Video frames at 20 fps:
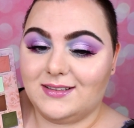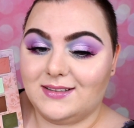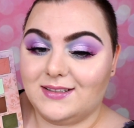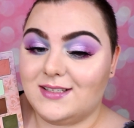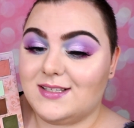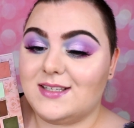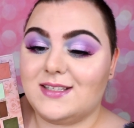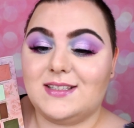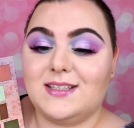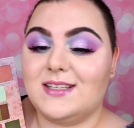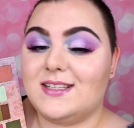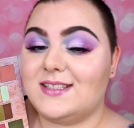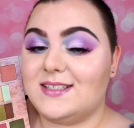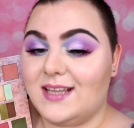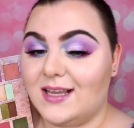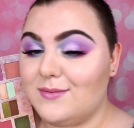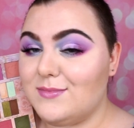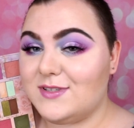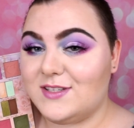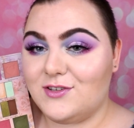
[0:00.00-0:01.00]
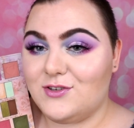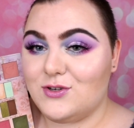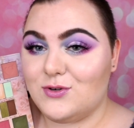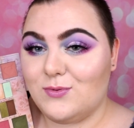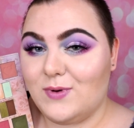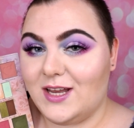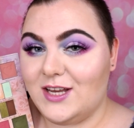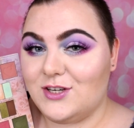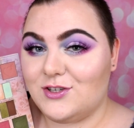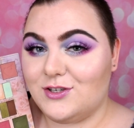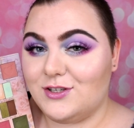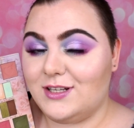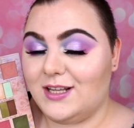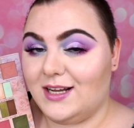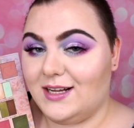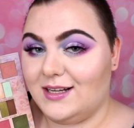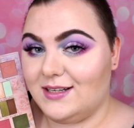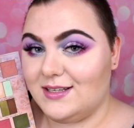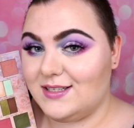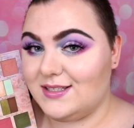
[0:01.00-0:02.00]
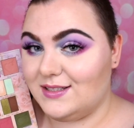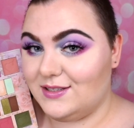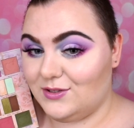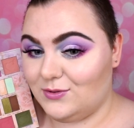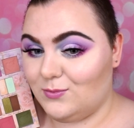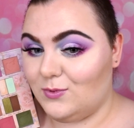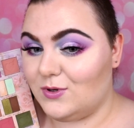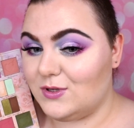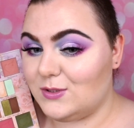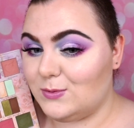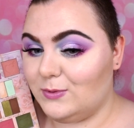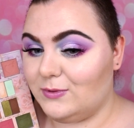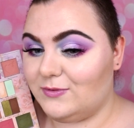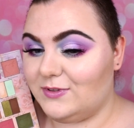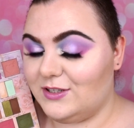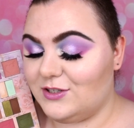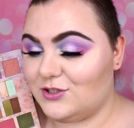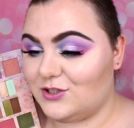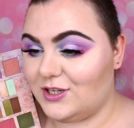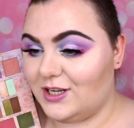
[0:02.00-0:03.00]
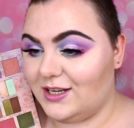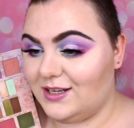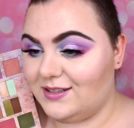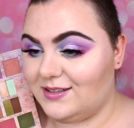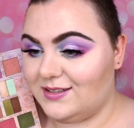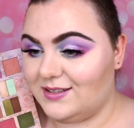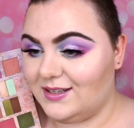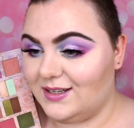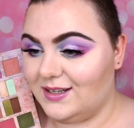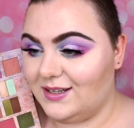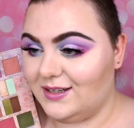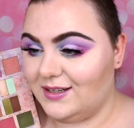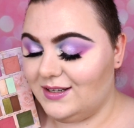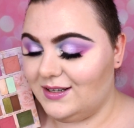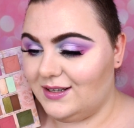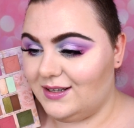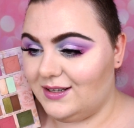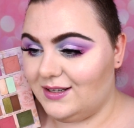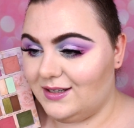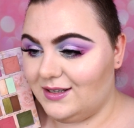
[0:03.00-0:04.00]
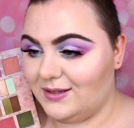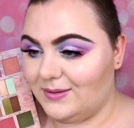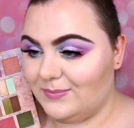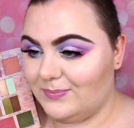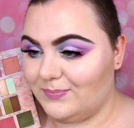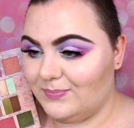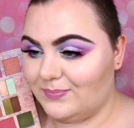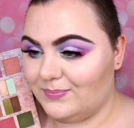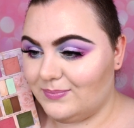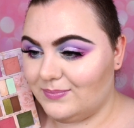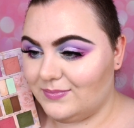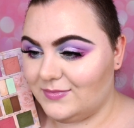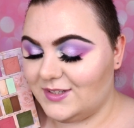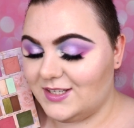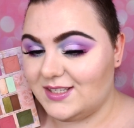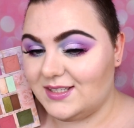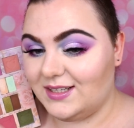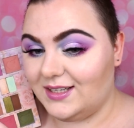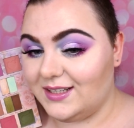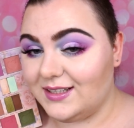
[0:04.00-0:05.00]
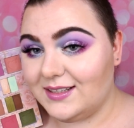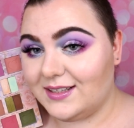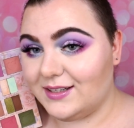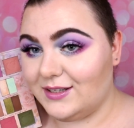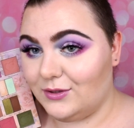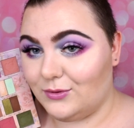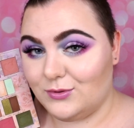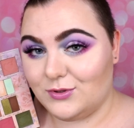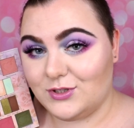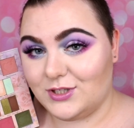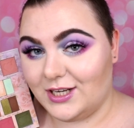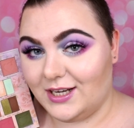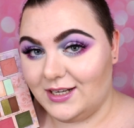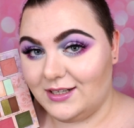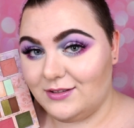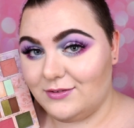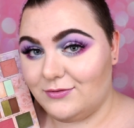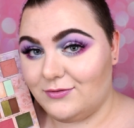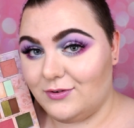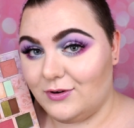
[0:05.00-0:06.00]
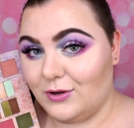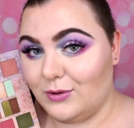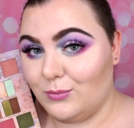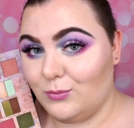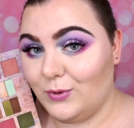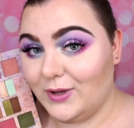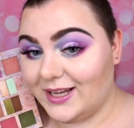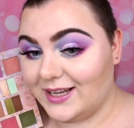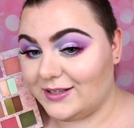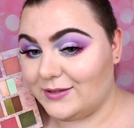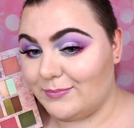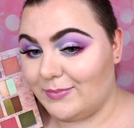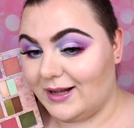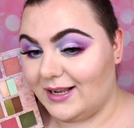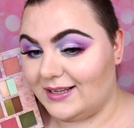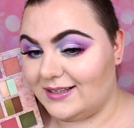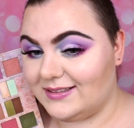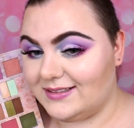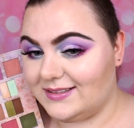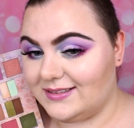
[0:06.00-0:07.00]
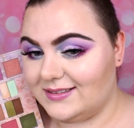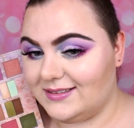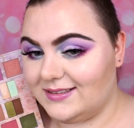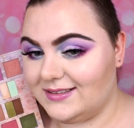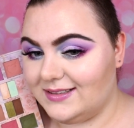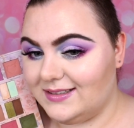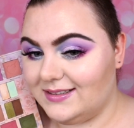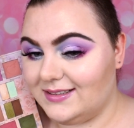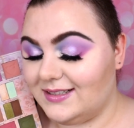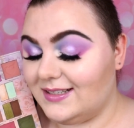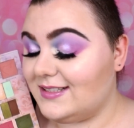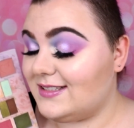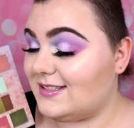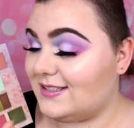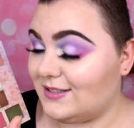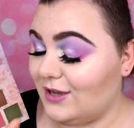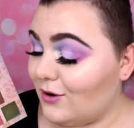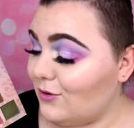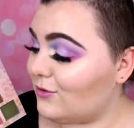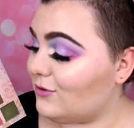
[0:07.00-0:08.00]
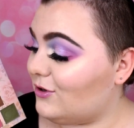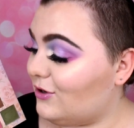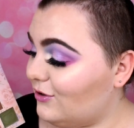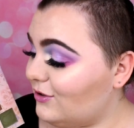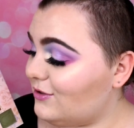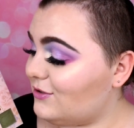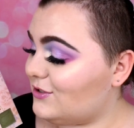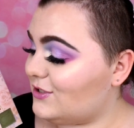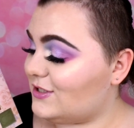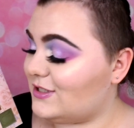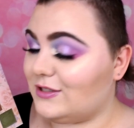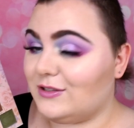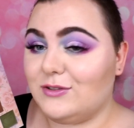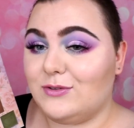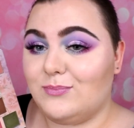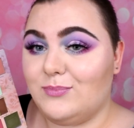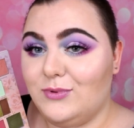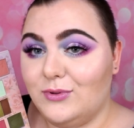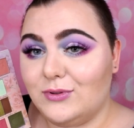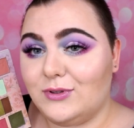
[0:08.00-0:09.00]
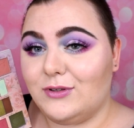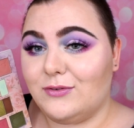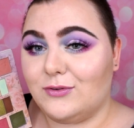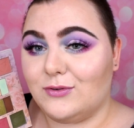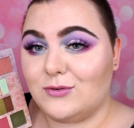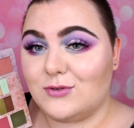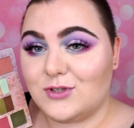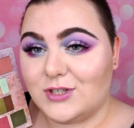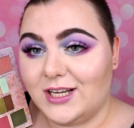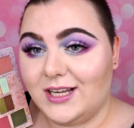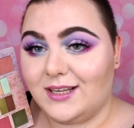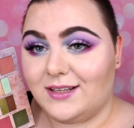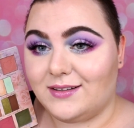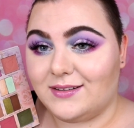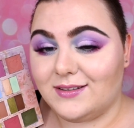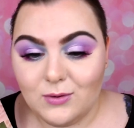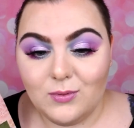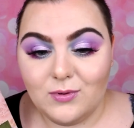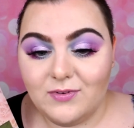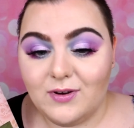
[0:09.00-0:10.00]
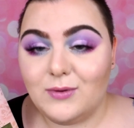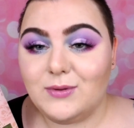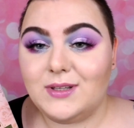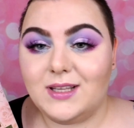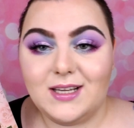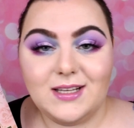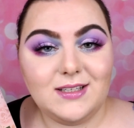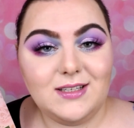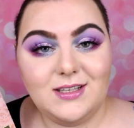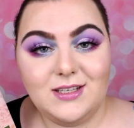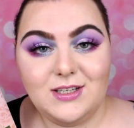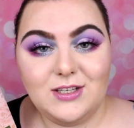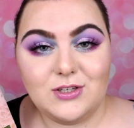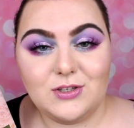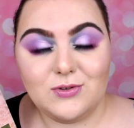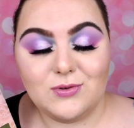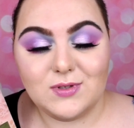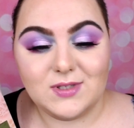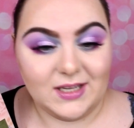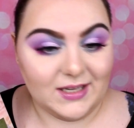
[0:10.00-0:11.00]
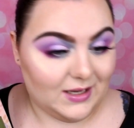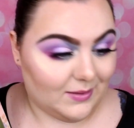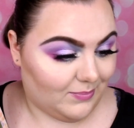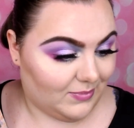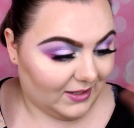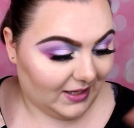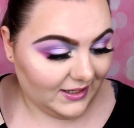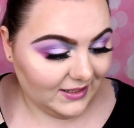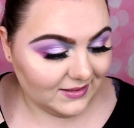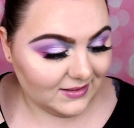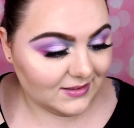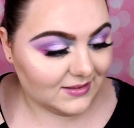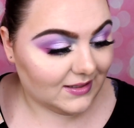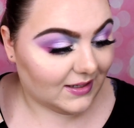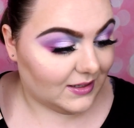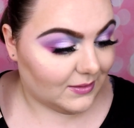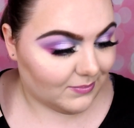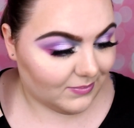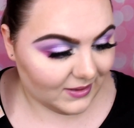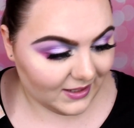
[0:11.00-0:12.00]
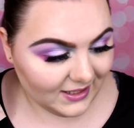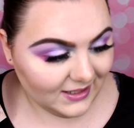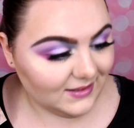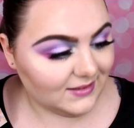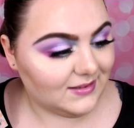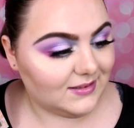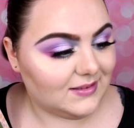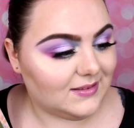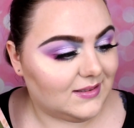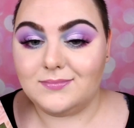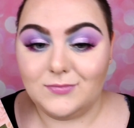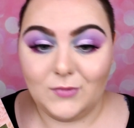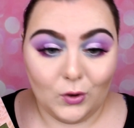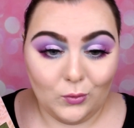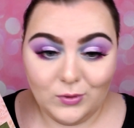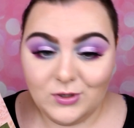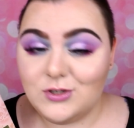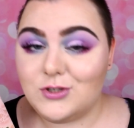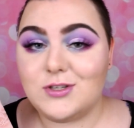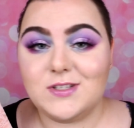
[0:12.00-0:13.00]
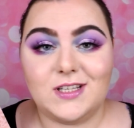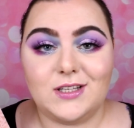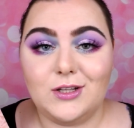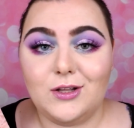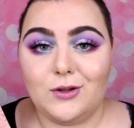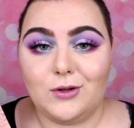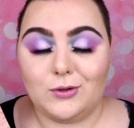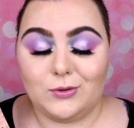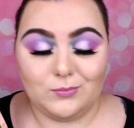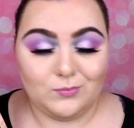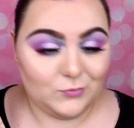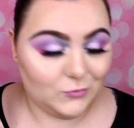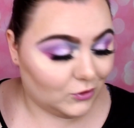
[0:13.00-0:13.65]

This is the same situation as it was with the shade, this indigo shade from Wicked palette. It's so gorgeous and beautiful shade. Without any issues, I applied it, I blended, no issues at all.